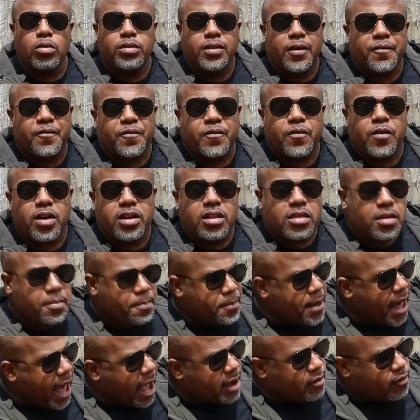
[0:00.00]
on the front of the
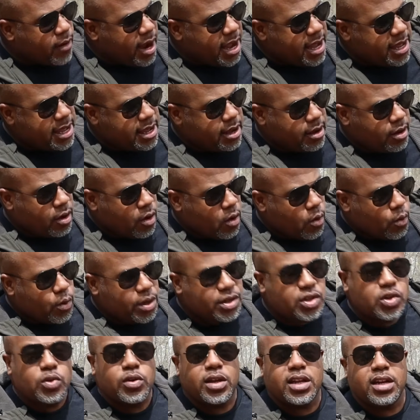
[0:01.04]
pack right here, we
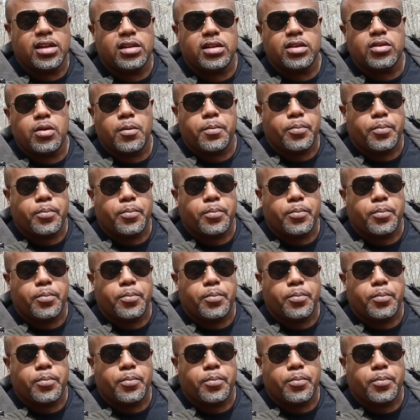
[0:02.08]
do get a little